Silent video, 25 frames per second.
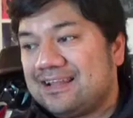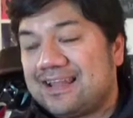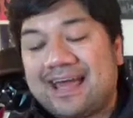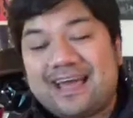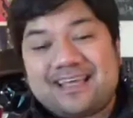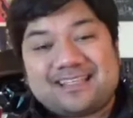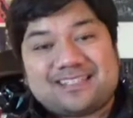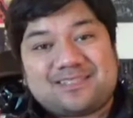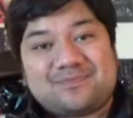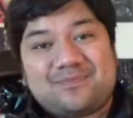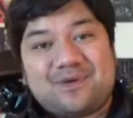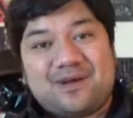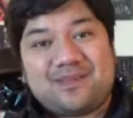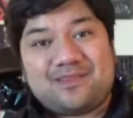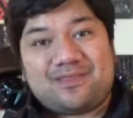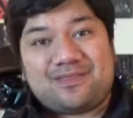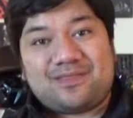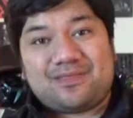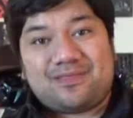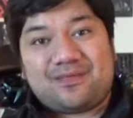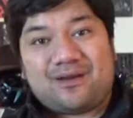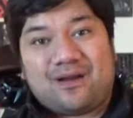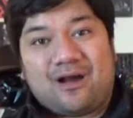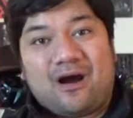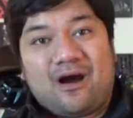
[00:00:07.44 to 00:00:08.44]
Last
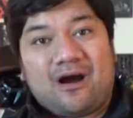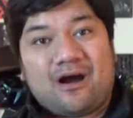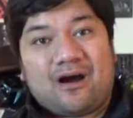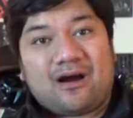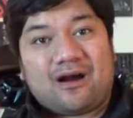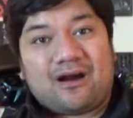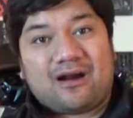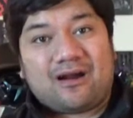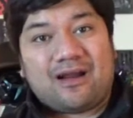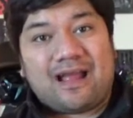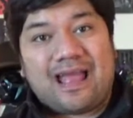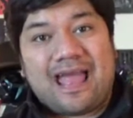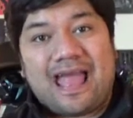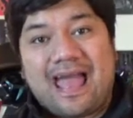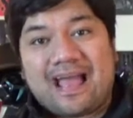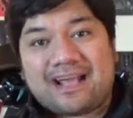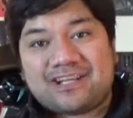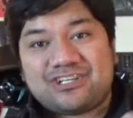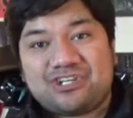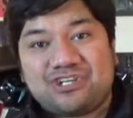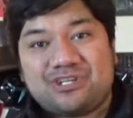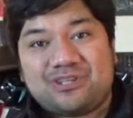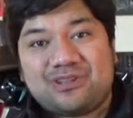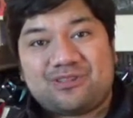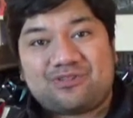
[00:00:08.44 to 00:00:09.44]
month, our
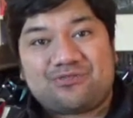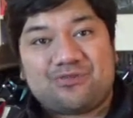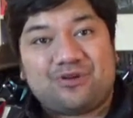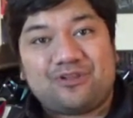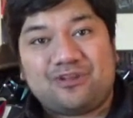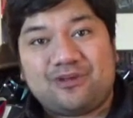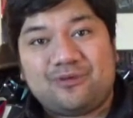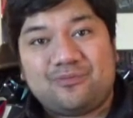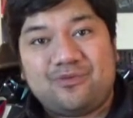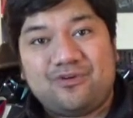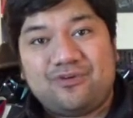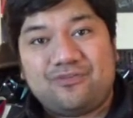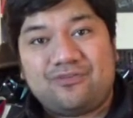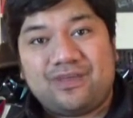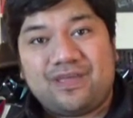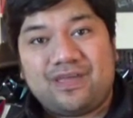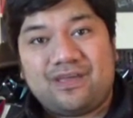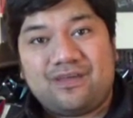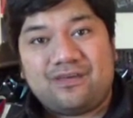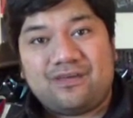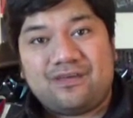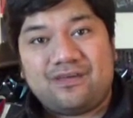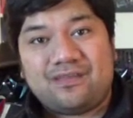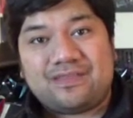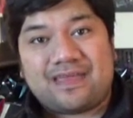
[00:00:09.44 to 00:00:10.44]
action thriller
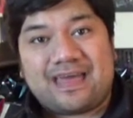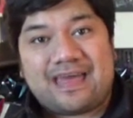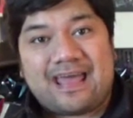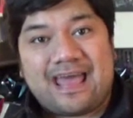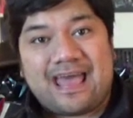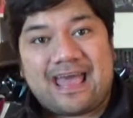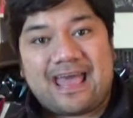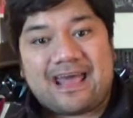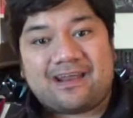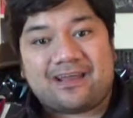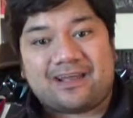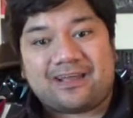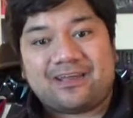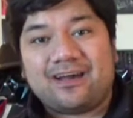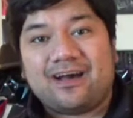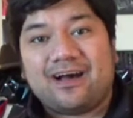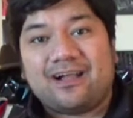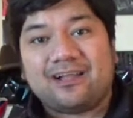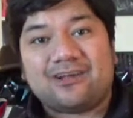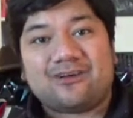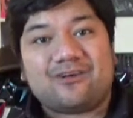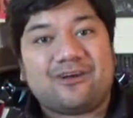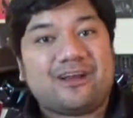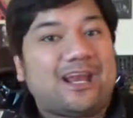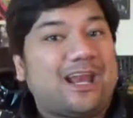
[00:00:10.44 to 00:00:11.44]
movie that had a
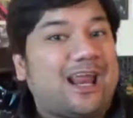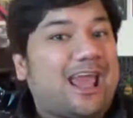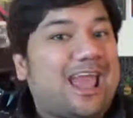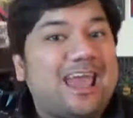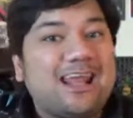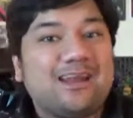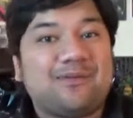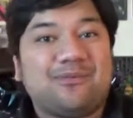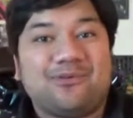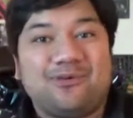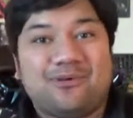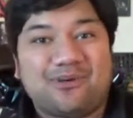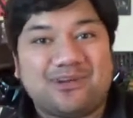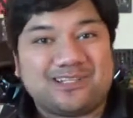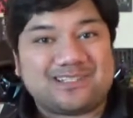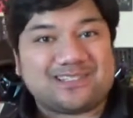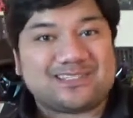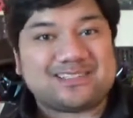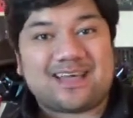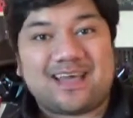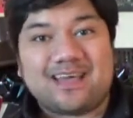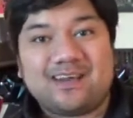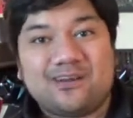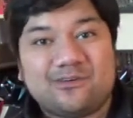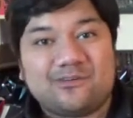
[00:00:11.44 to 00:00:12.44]
color and an animal in its
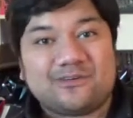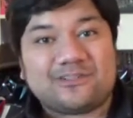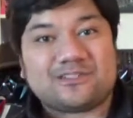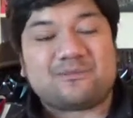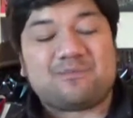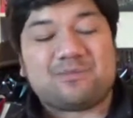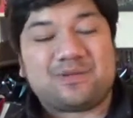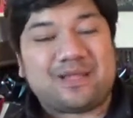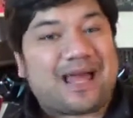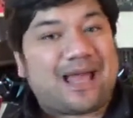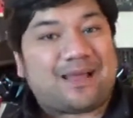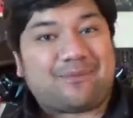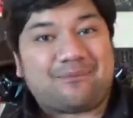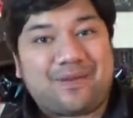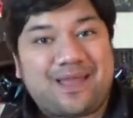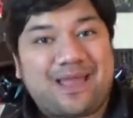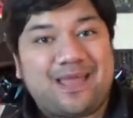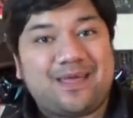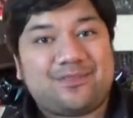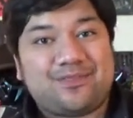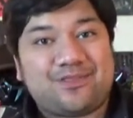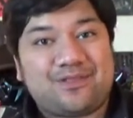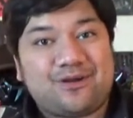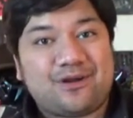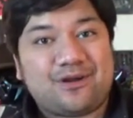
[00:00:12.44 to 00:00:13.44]
title was Black
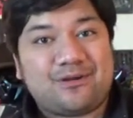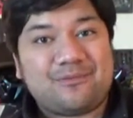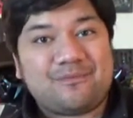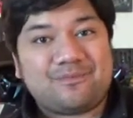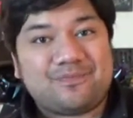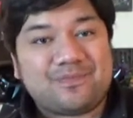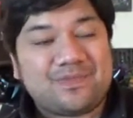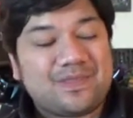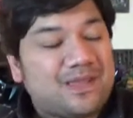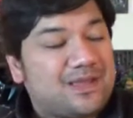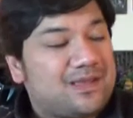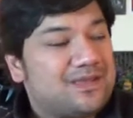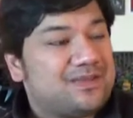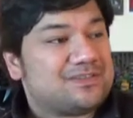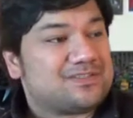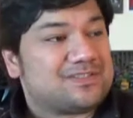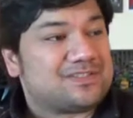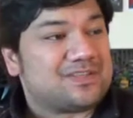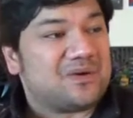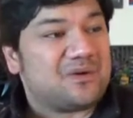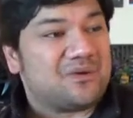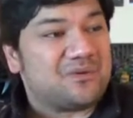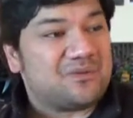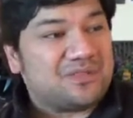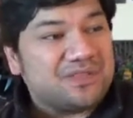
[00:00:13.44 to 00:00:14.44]
Panther.
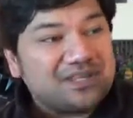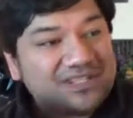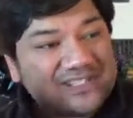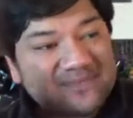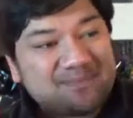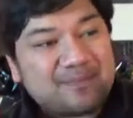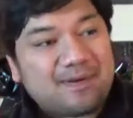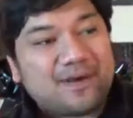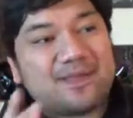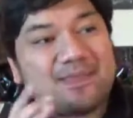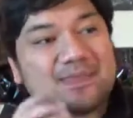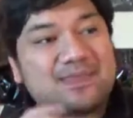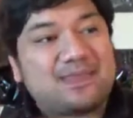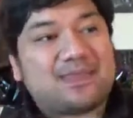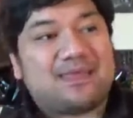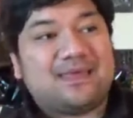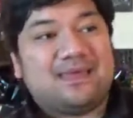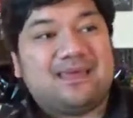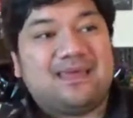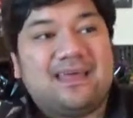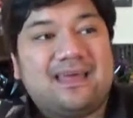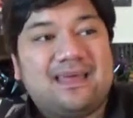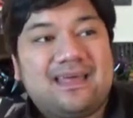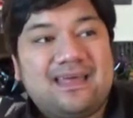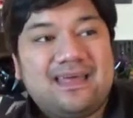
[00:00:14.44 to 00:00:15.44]
So this month,
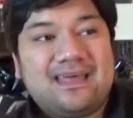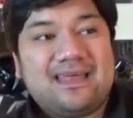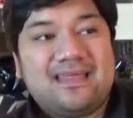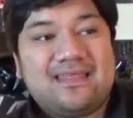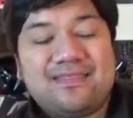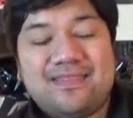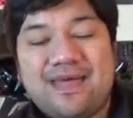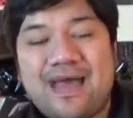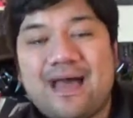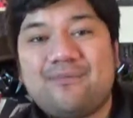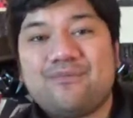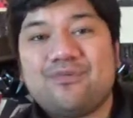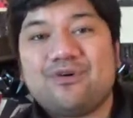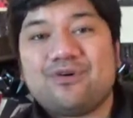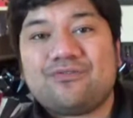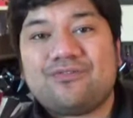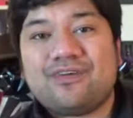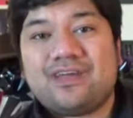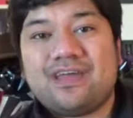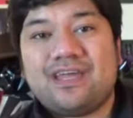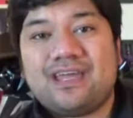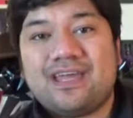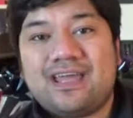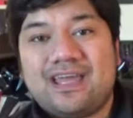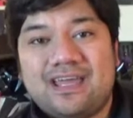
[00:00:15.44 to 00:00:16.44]
that
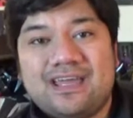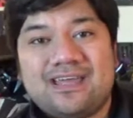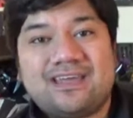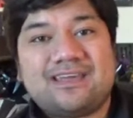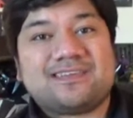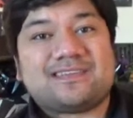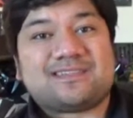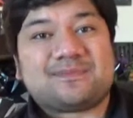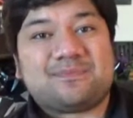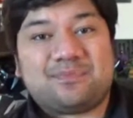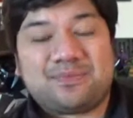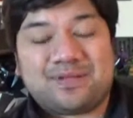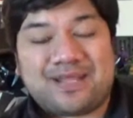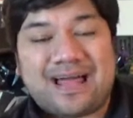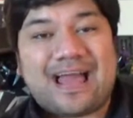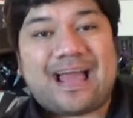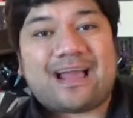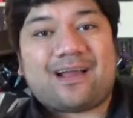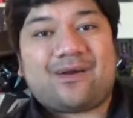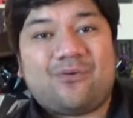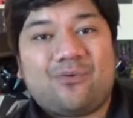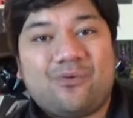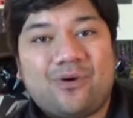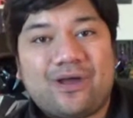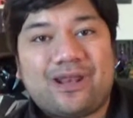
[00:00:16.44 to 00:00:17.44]
movie is
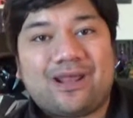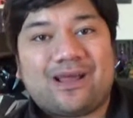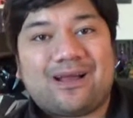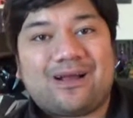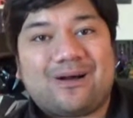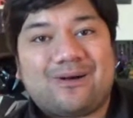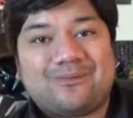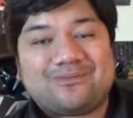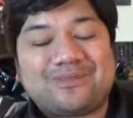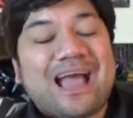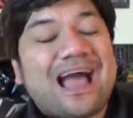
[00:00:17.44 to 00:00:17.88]
Black Widow.